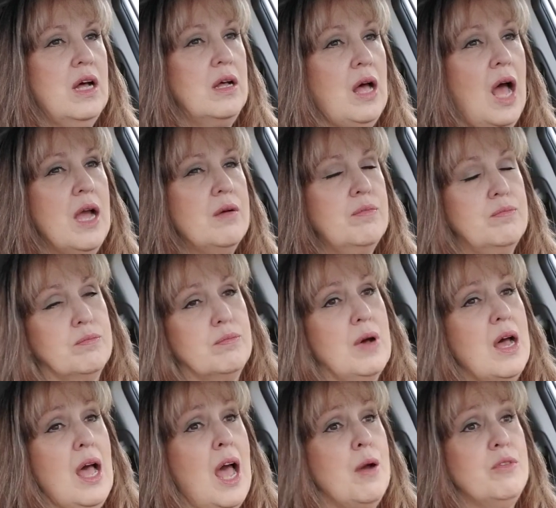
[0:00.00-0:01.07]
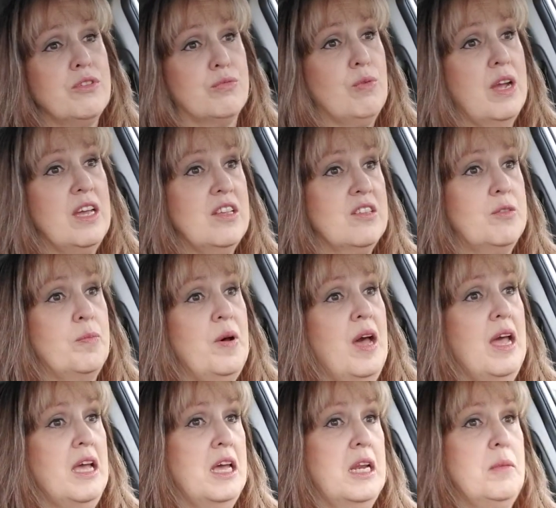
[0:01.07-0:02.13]
I, I was raised by
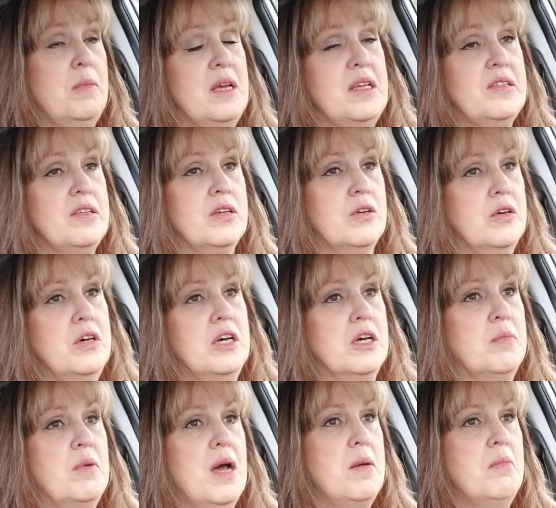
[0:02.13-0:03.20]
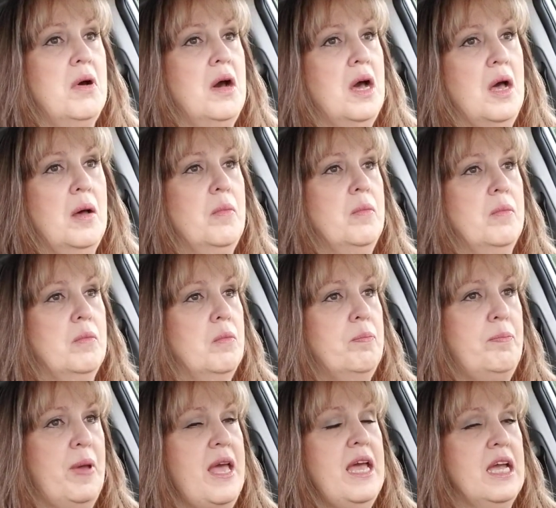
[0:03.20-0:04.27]
an amazing cook. My mom
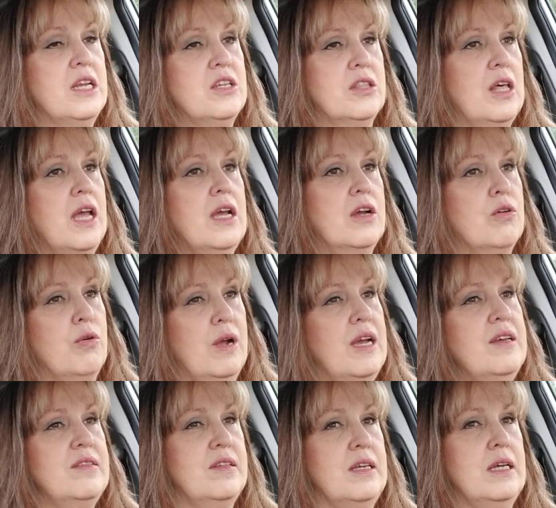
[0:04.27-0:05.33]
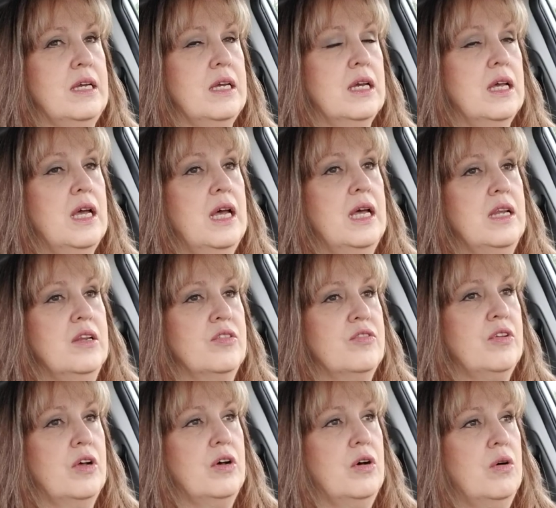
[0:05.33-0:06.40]
baked like crazy. And
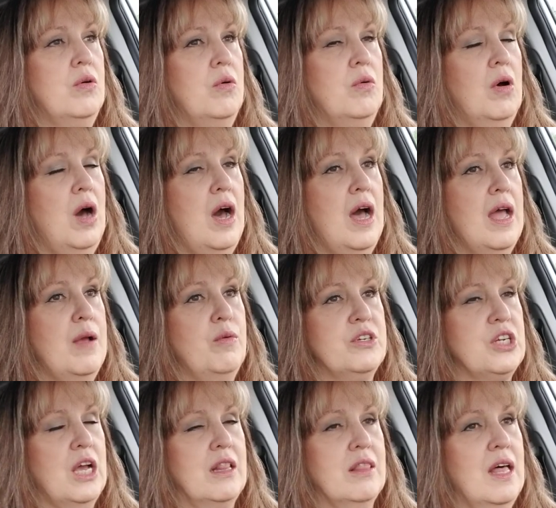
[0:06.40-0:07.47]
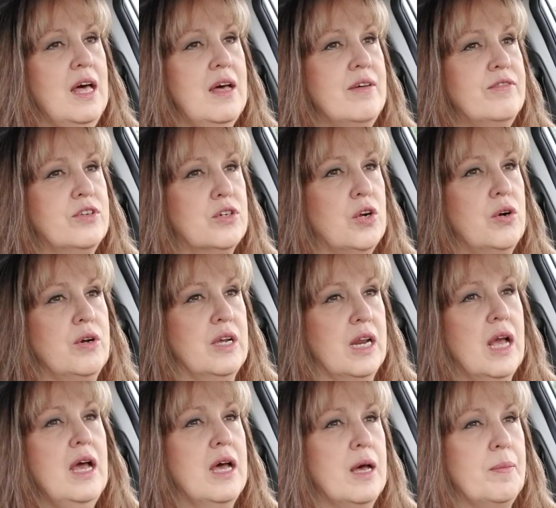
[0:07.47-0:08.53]
so, I, which I loved growing
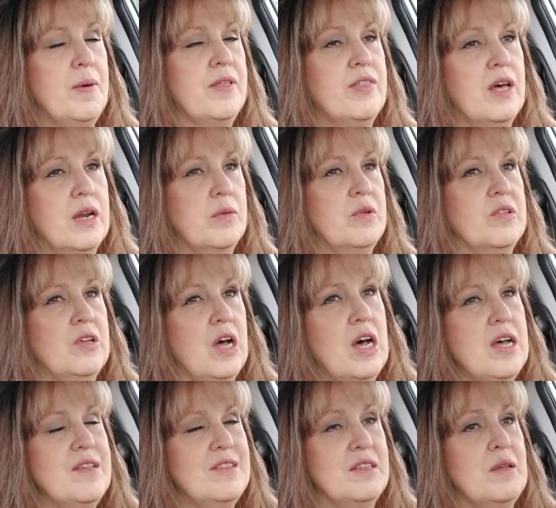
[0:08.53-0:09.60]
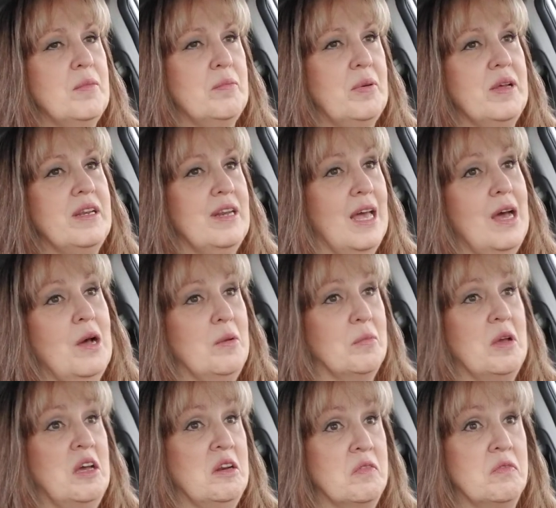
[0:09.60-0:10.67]
up, I thought it was awesome, but now
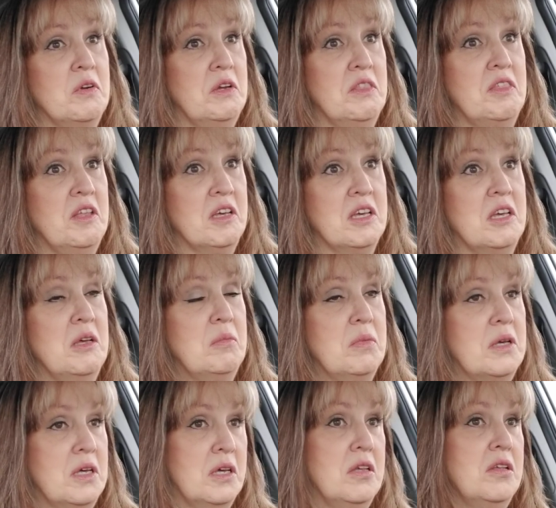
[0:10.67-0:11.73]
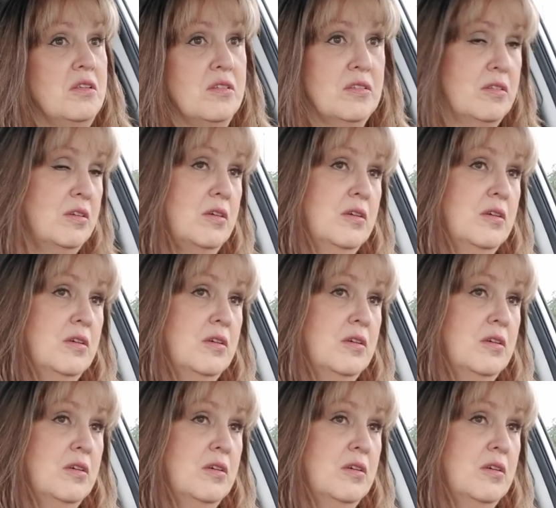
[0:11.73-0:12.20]
I'm kind of rethinking because